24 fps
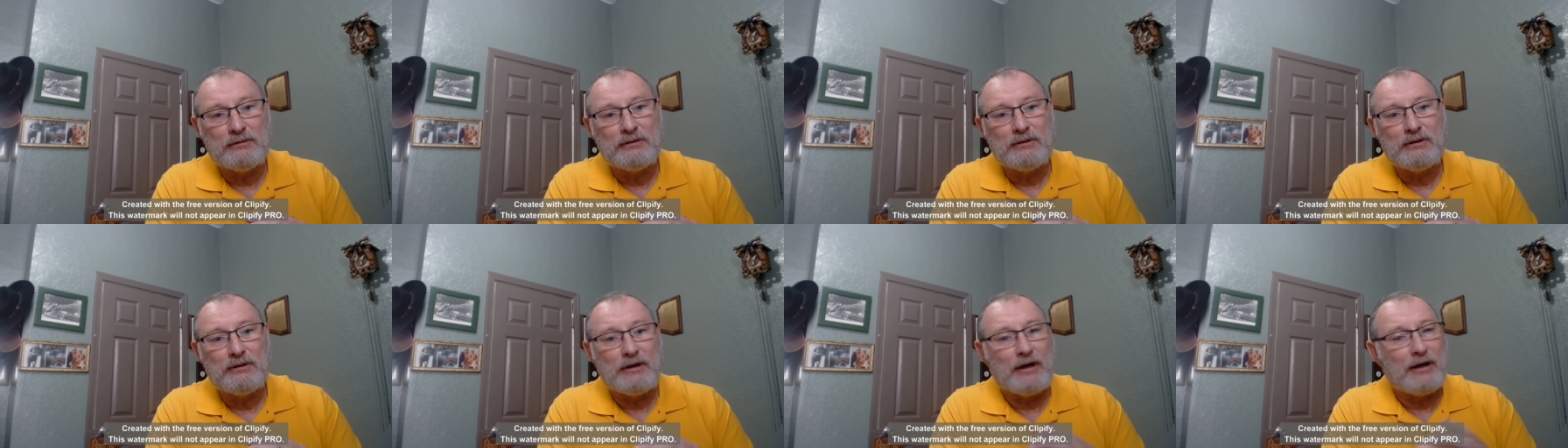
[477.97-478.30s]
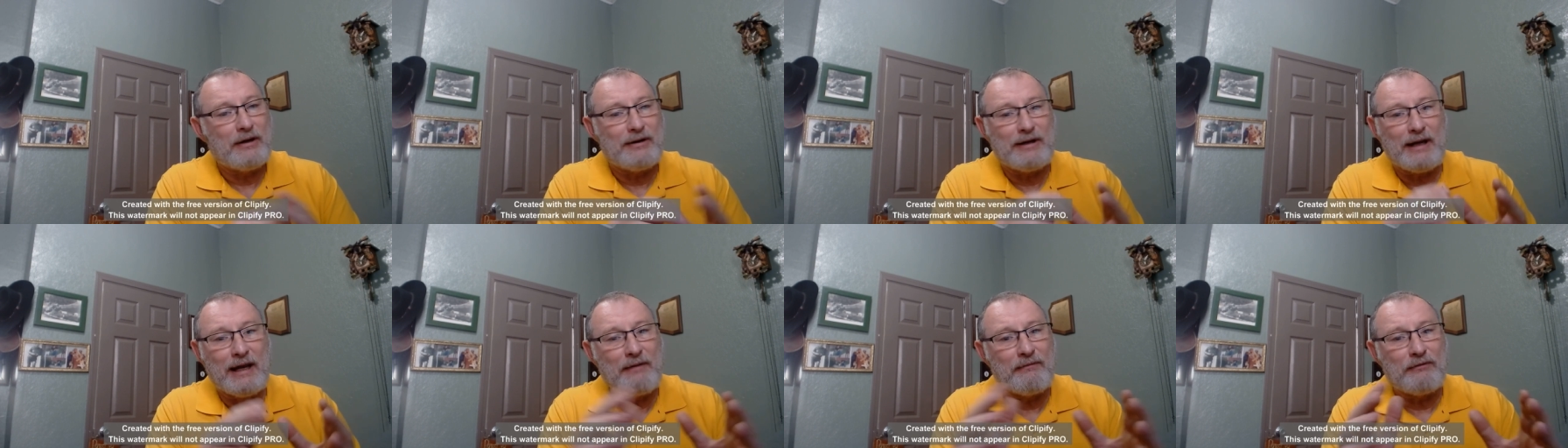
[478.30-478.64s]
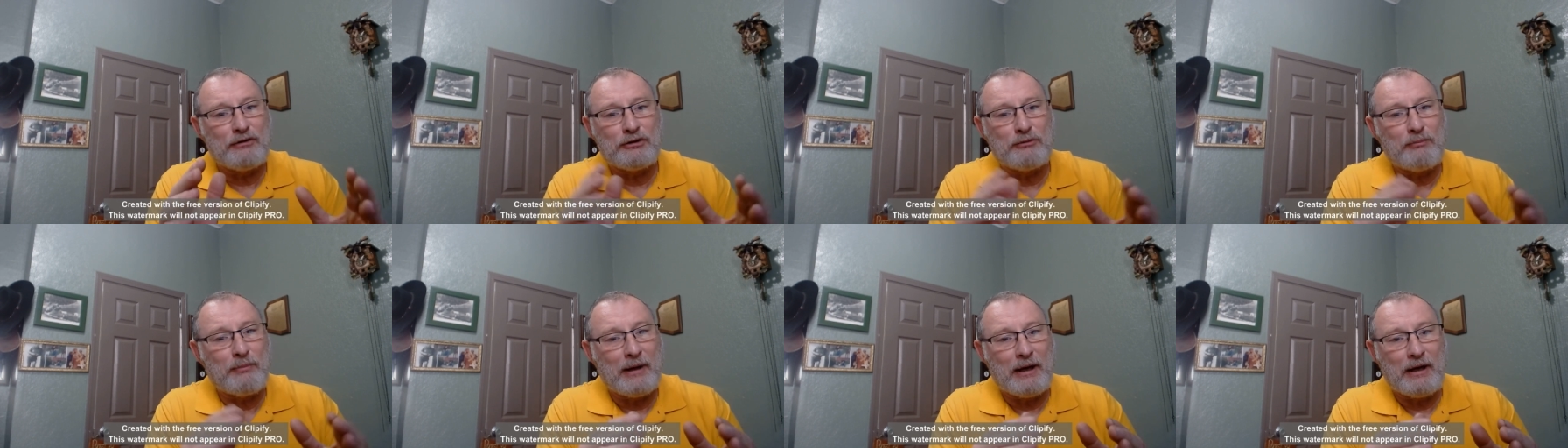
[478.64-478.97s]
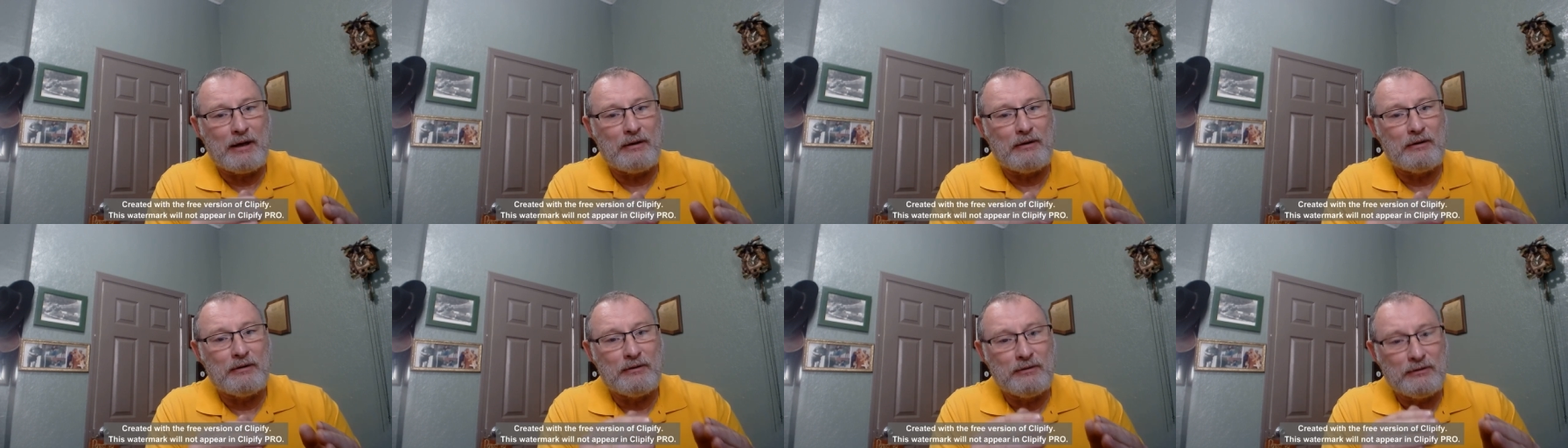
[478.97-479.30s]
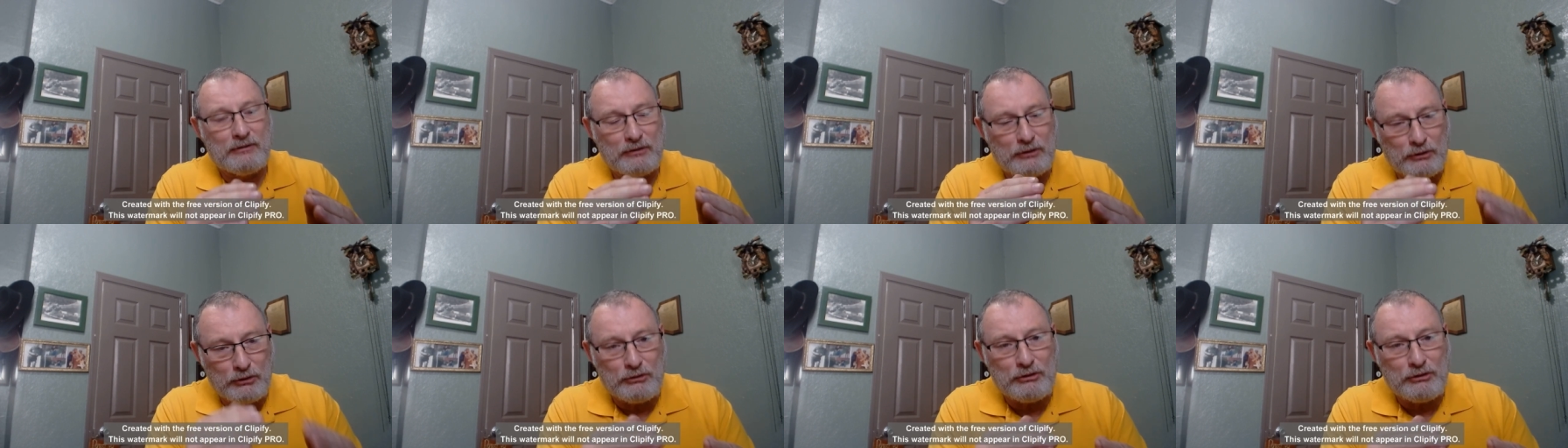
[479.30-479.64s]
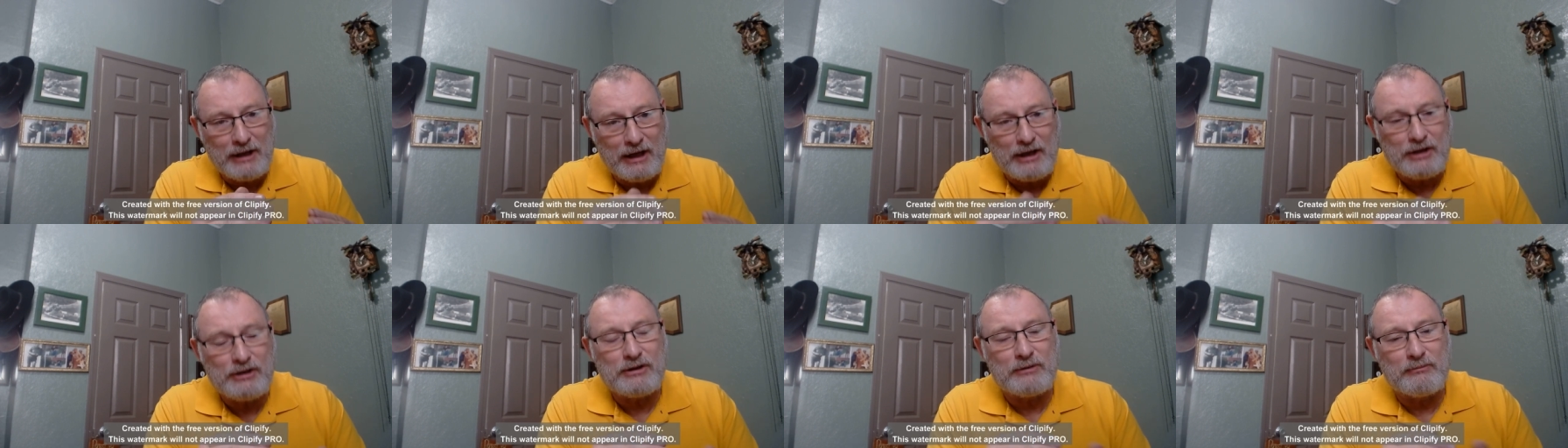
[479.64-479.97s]
not David's pattern, the New
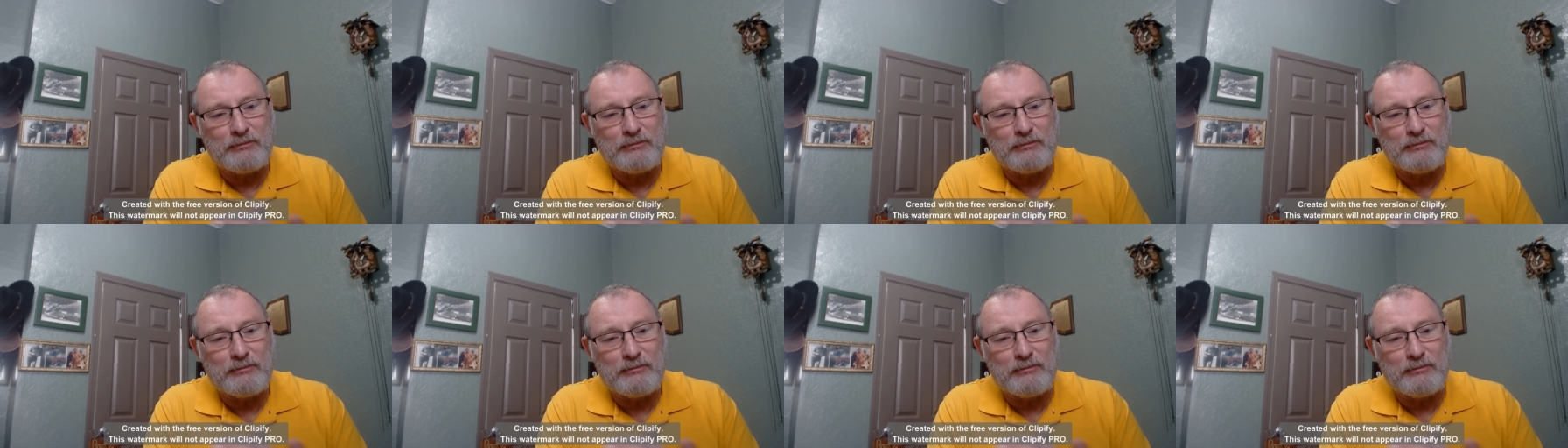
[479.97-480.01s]
Testament